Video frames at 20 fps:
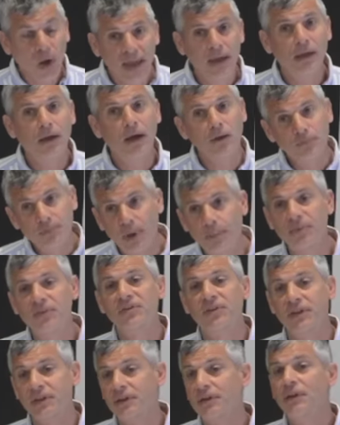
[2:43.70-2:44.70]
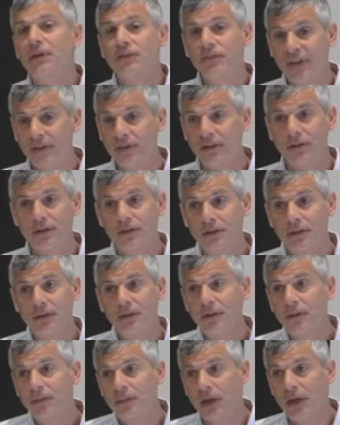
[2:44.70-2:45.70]
way of publishing data
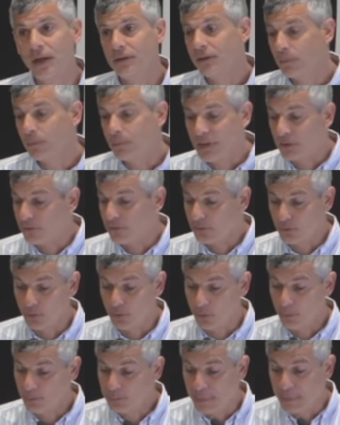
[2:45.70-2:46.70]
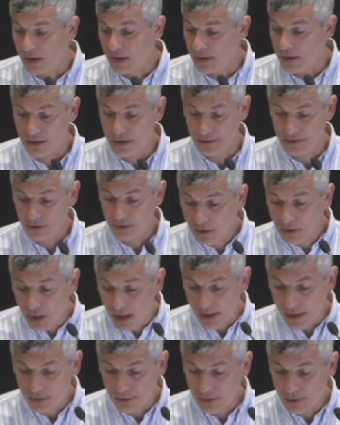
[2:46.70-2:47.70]
that can be consumed by
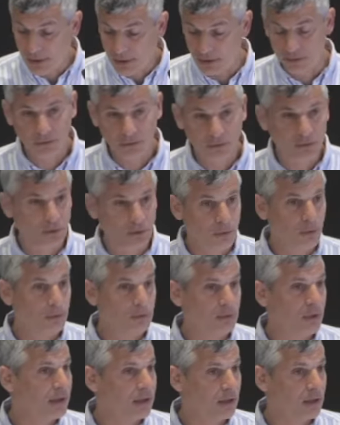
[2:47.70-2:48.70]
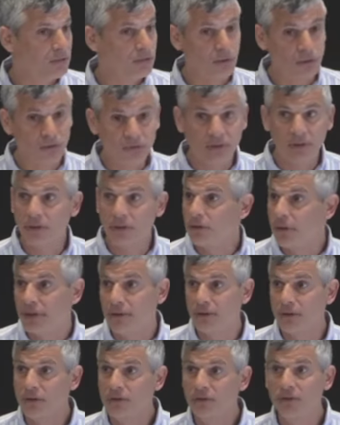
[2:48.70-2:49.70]
any client. And, I guess you'll
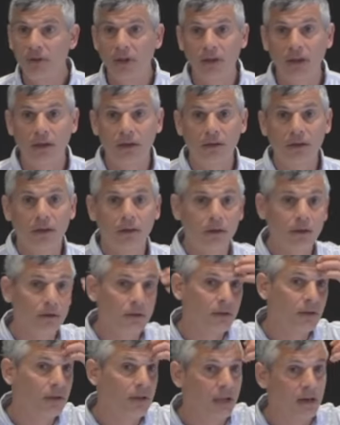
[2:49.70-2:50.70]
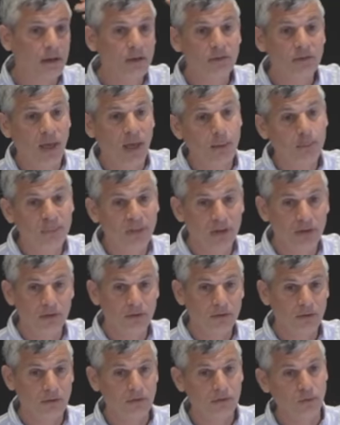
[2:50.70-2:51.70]
see later today a Kynetx
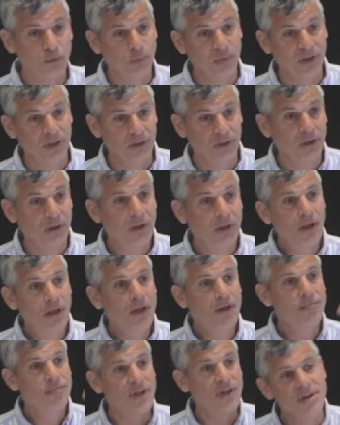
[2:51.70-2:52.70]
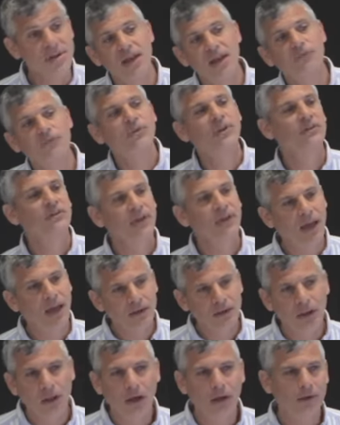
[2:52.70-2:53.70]
app that is consuming the
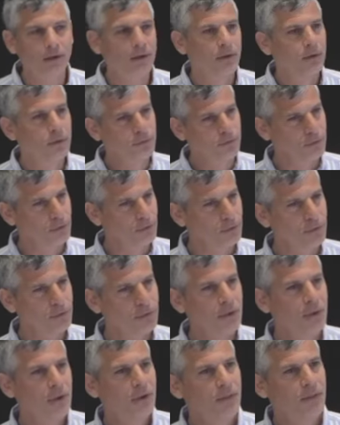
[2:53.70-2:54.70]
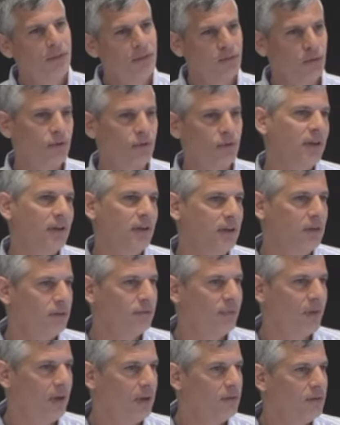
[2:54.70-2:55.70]
Netflix catalog through this
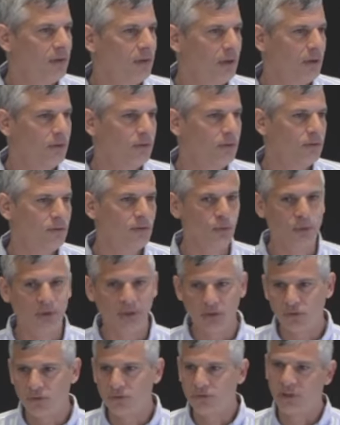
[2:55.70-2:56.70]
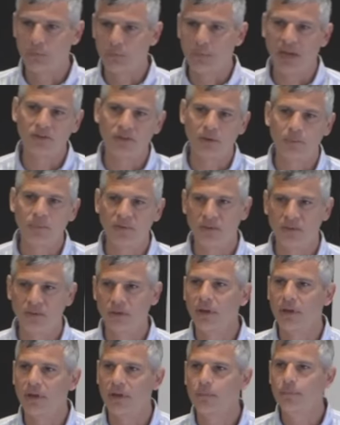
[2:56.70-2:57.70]
OData interface and doing interesting
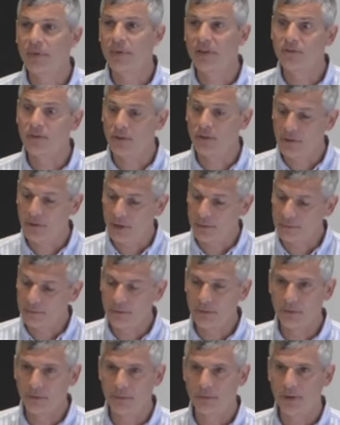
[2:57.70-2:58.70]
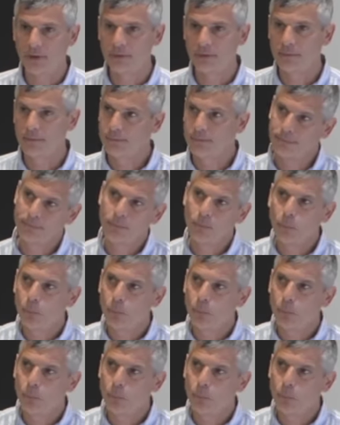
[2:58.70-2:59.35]
mashups in the client based on that. Like